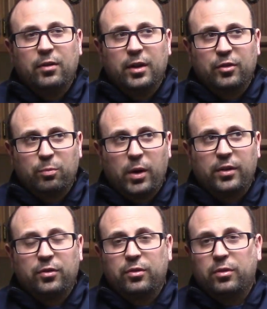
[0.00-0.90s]

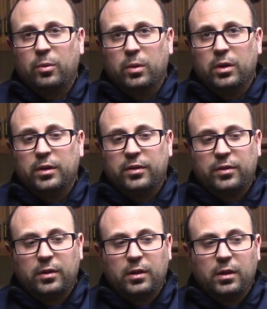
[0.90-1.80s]
express the words.
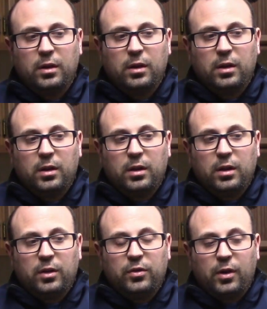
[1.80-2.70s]

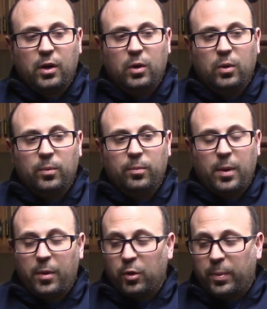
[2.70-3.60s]
So my
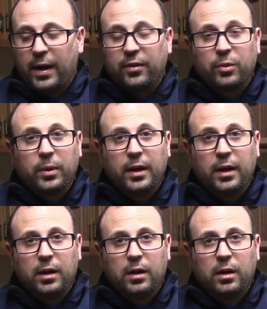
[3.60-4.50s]
mother passed
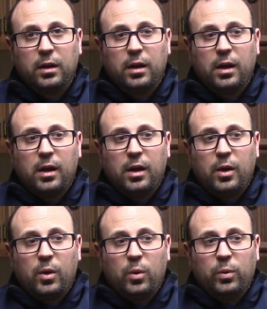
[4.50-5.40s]
away,
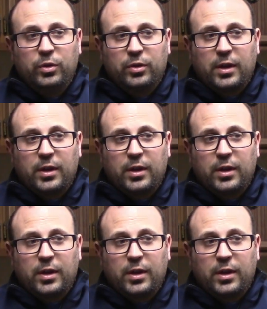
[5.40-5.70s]
which is